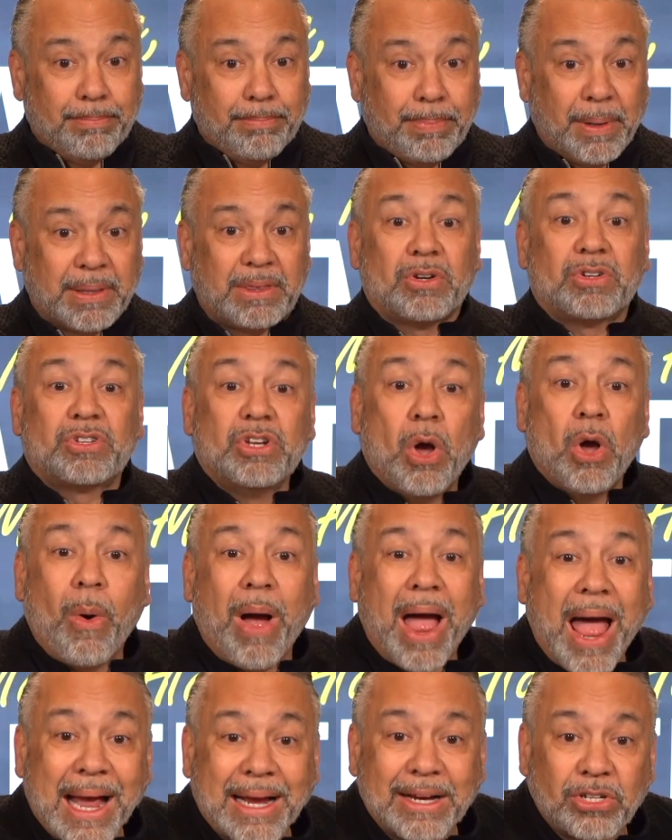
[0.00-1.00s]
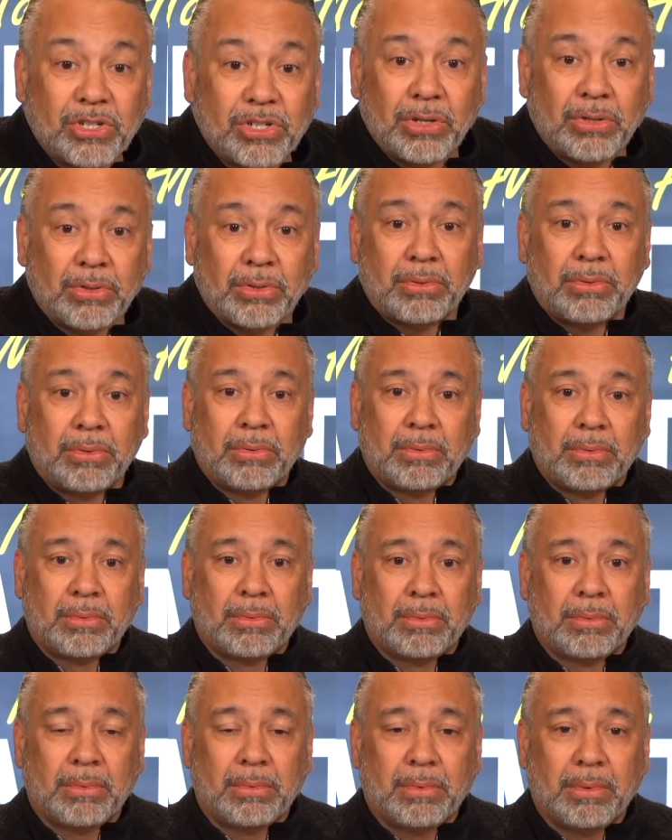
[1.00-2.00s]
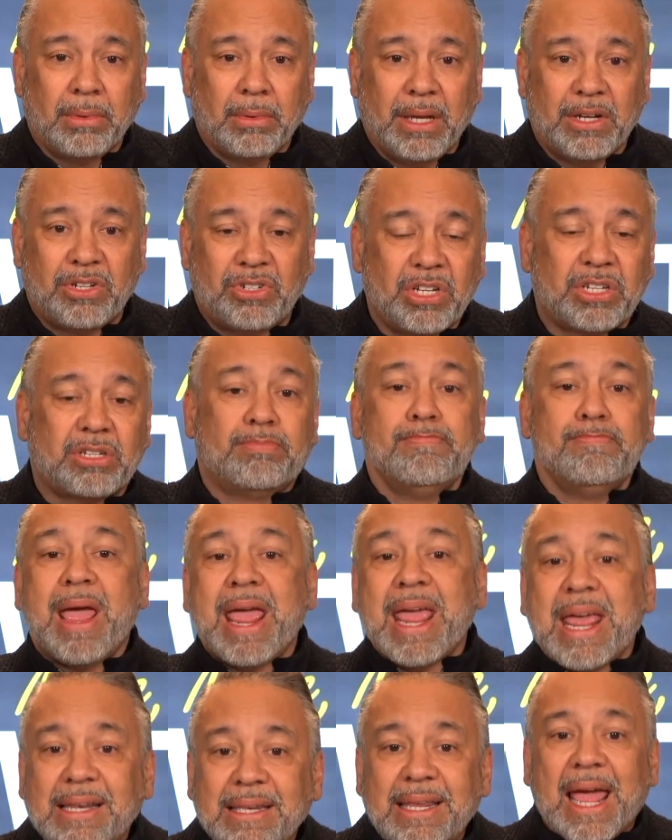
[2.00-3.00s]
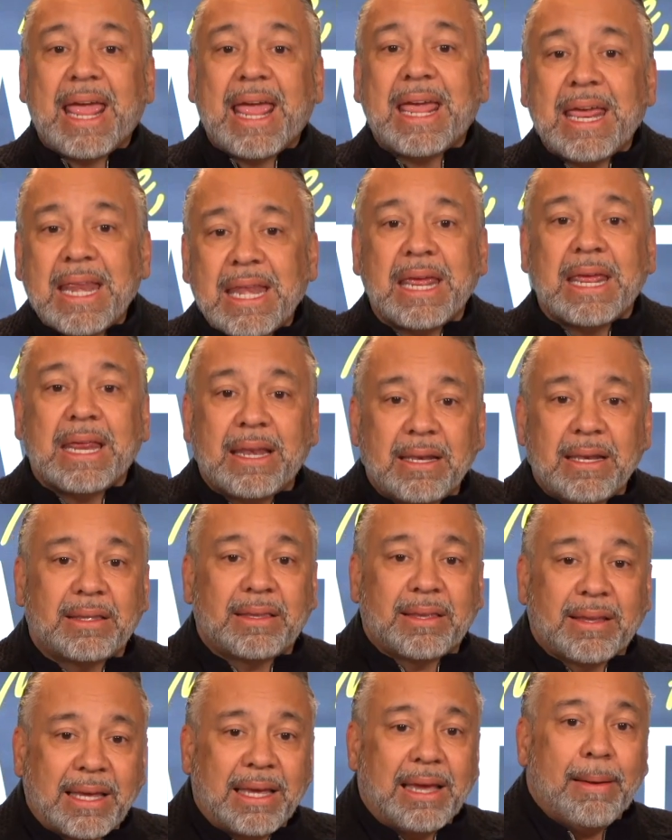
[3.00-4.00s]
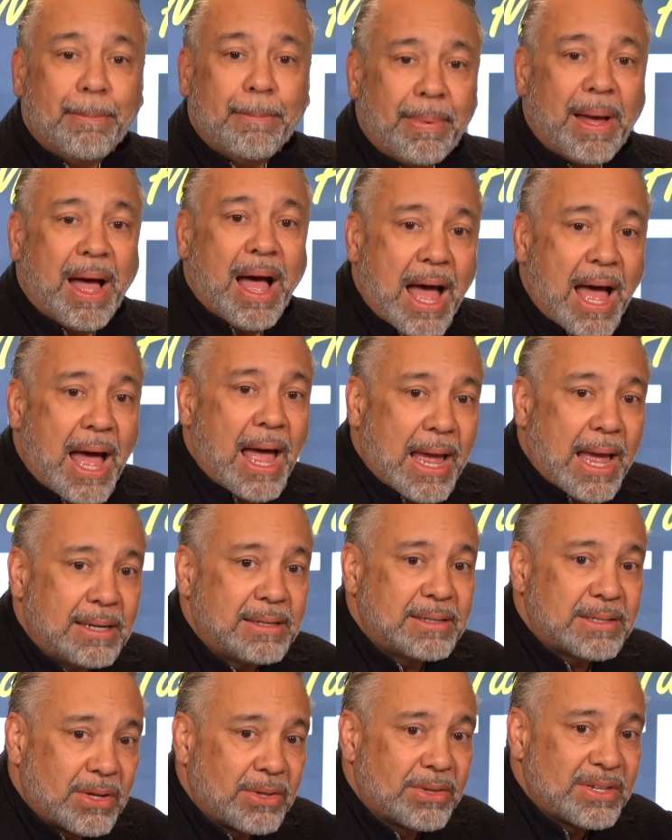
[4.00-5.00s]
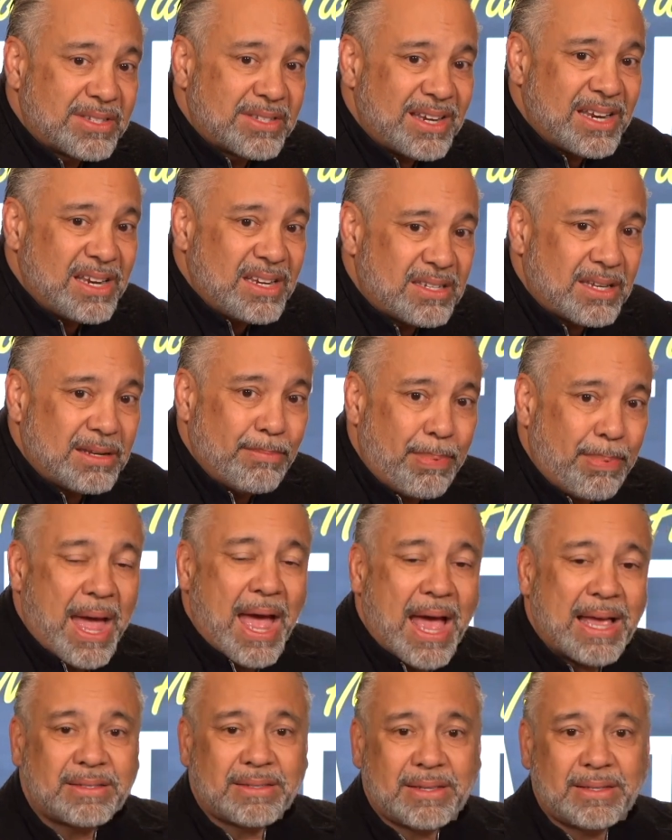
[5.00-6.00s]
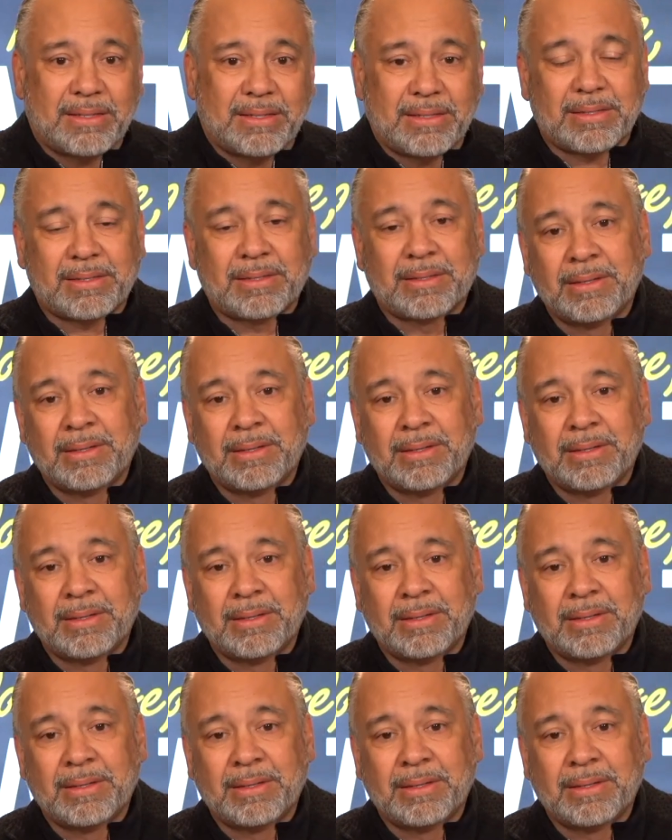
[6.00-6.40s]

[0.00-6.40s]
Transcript: there's no action. It's just maintaining to get by until the season passes.